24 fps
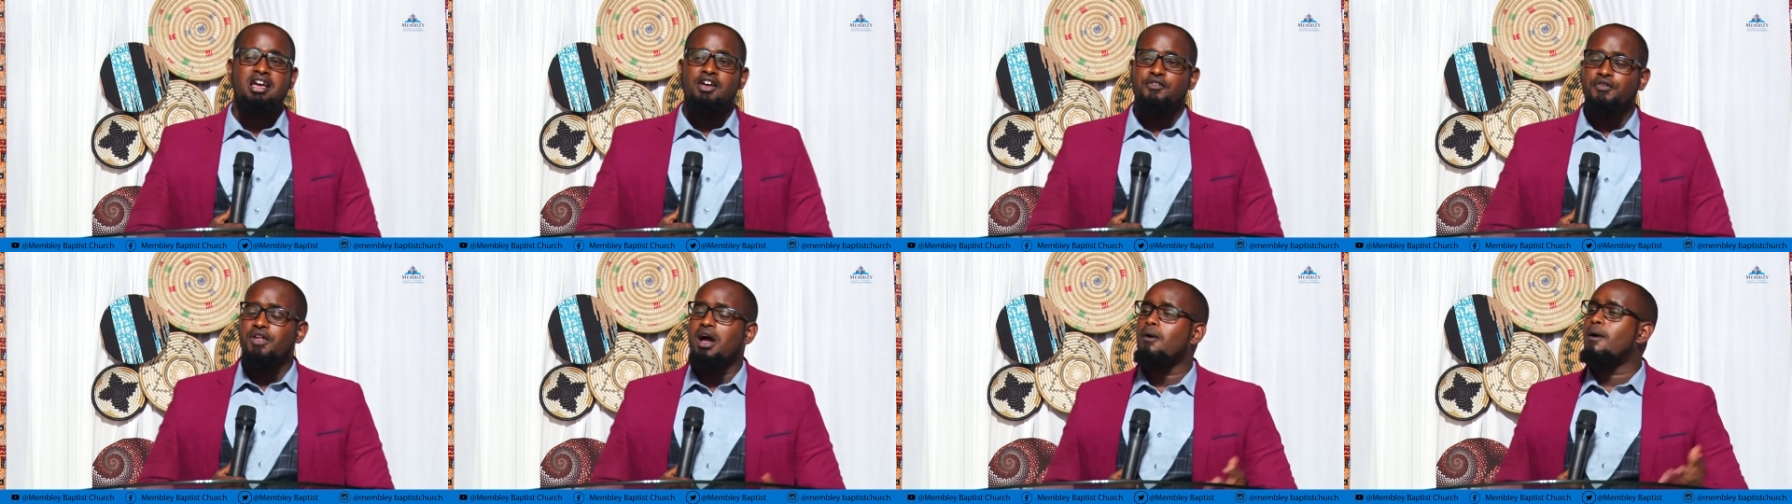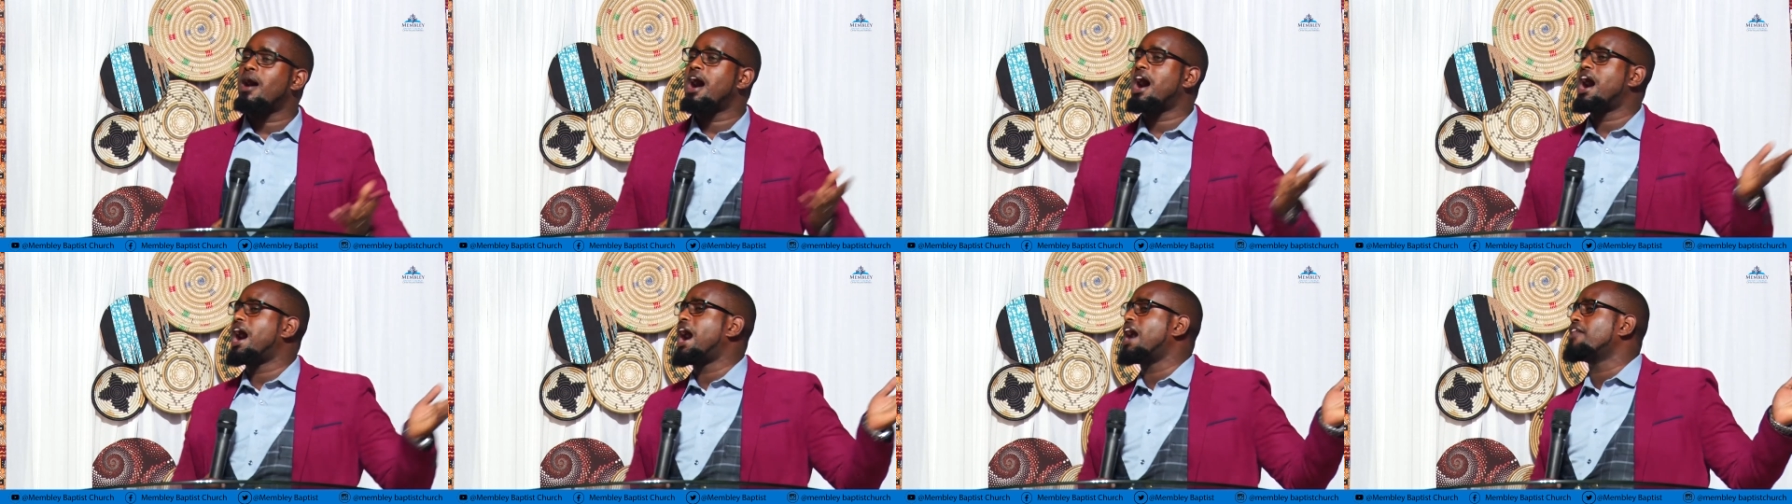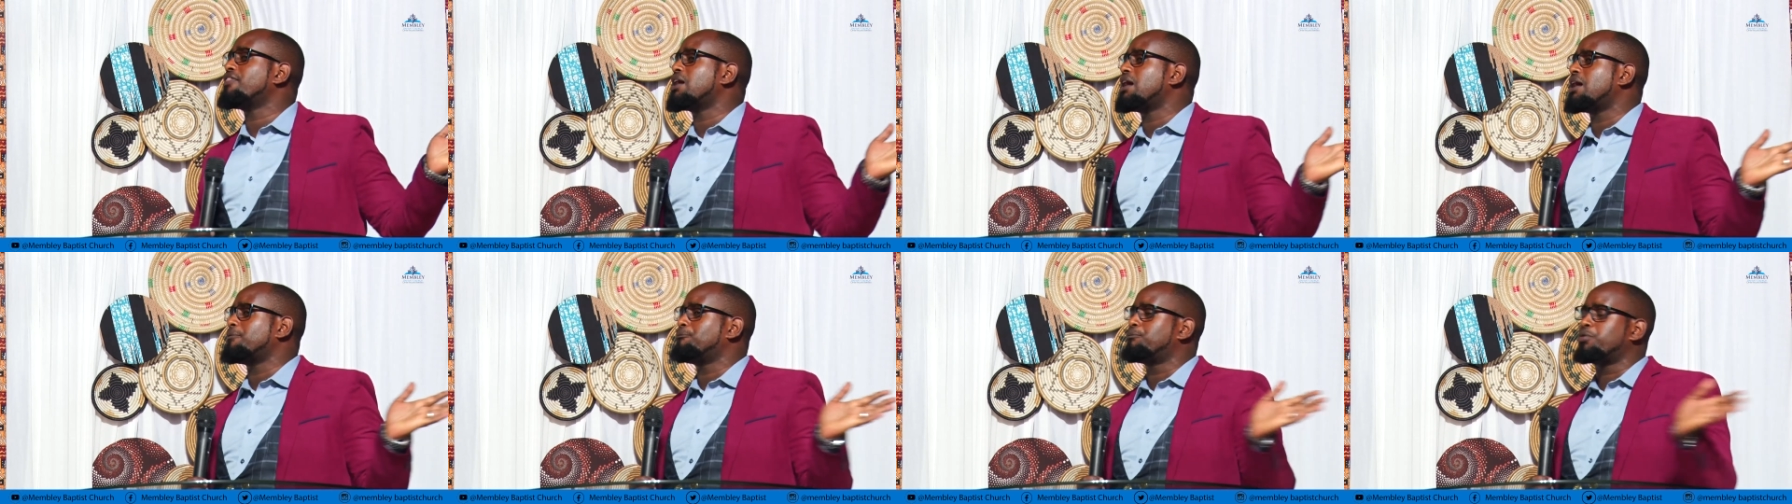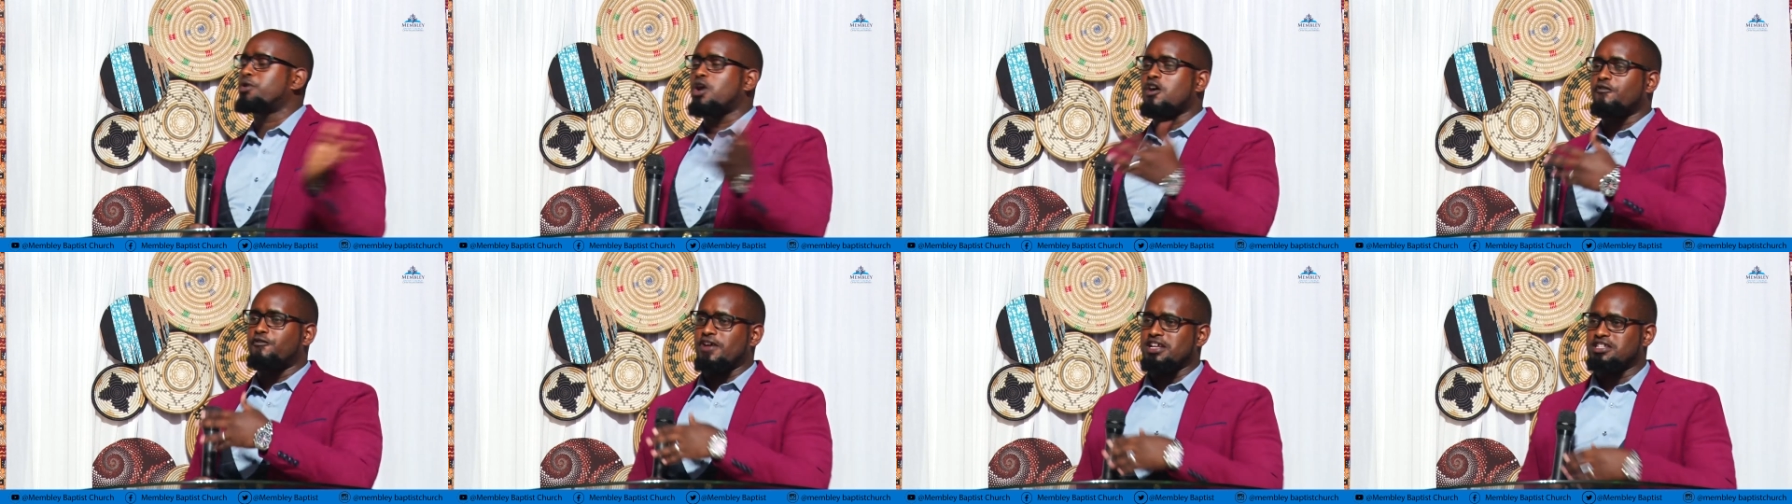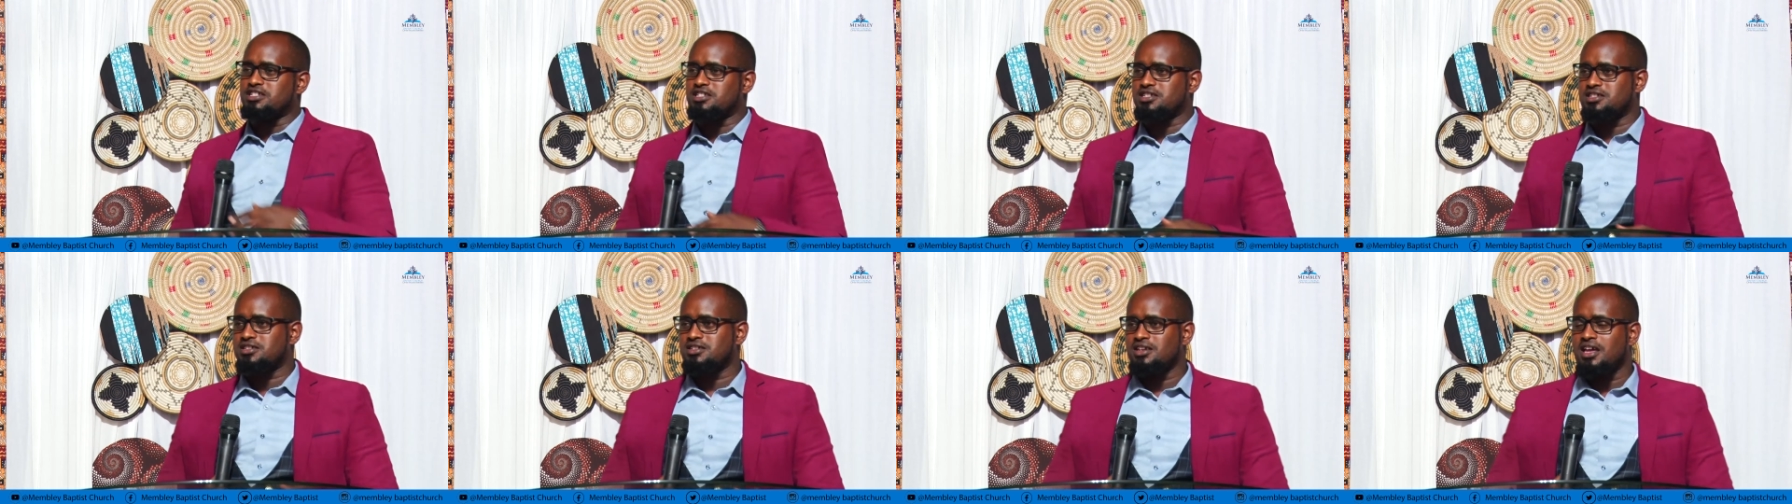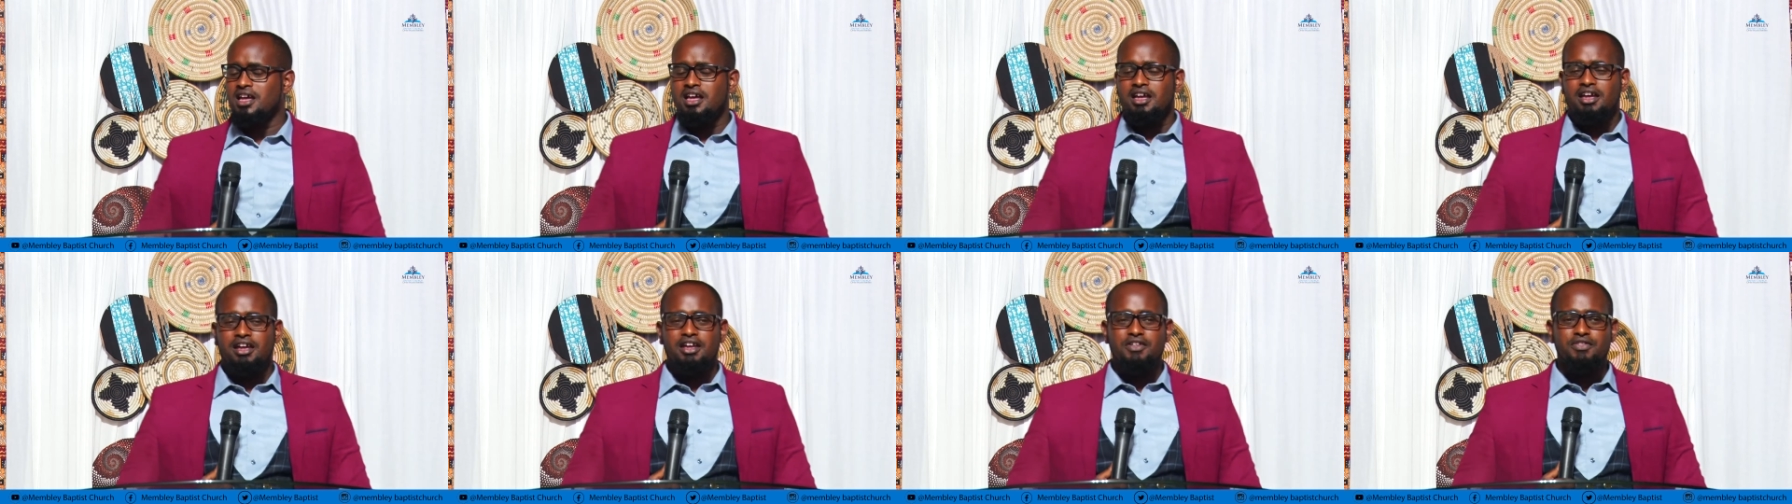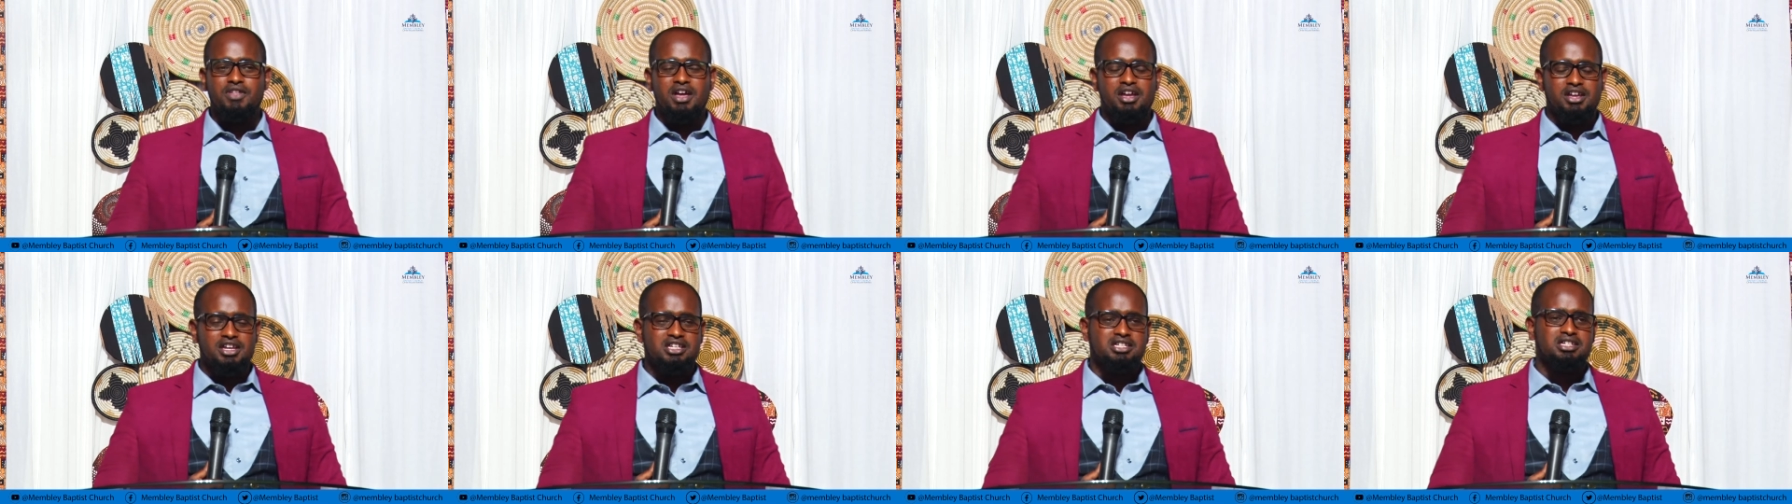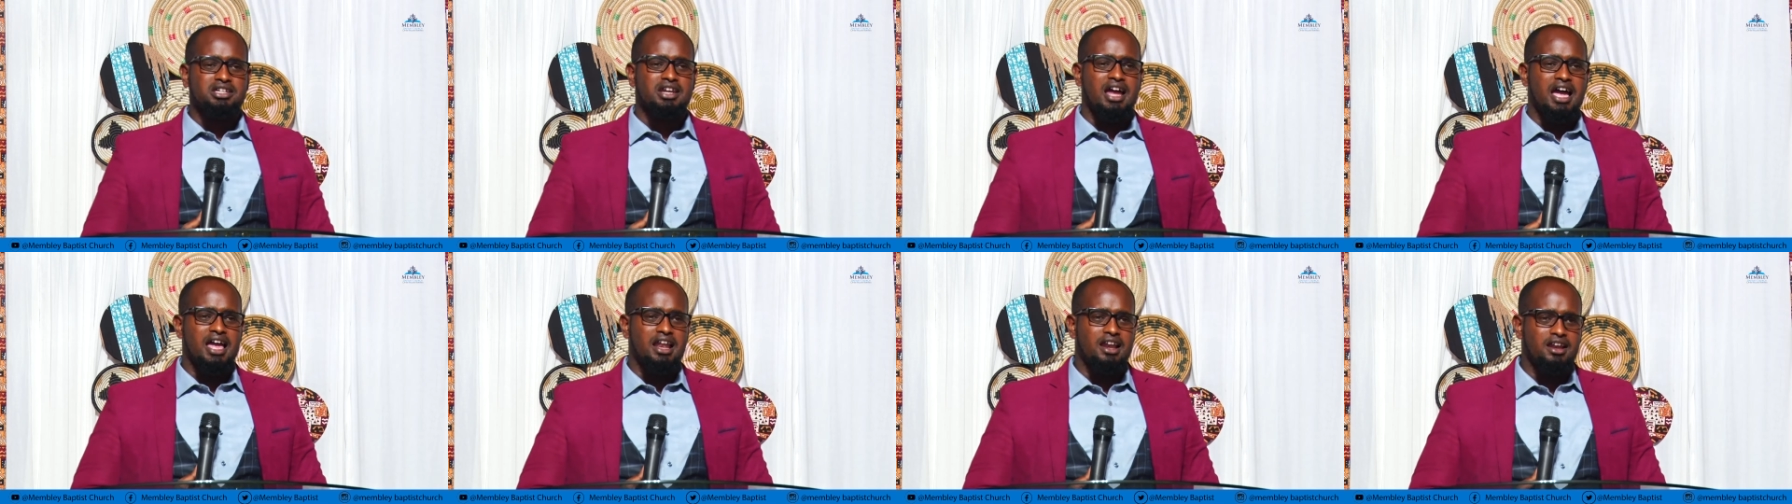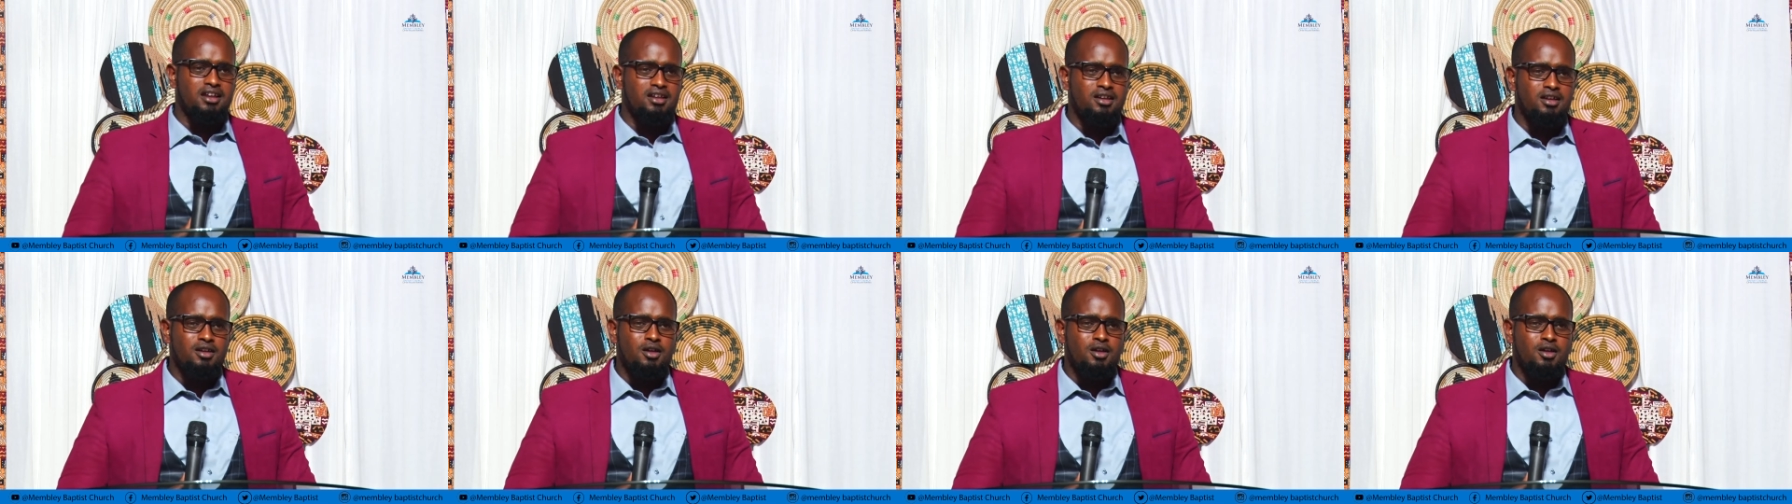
there were other prophets in the Israel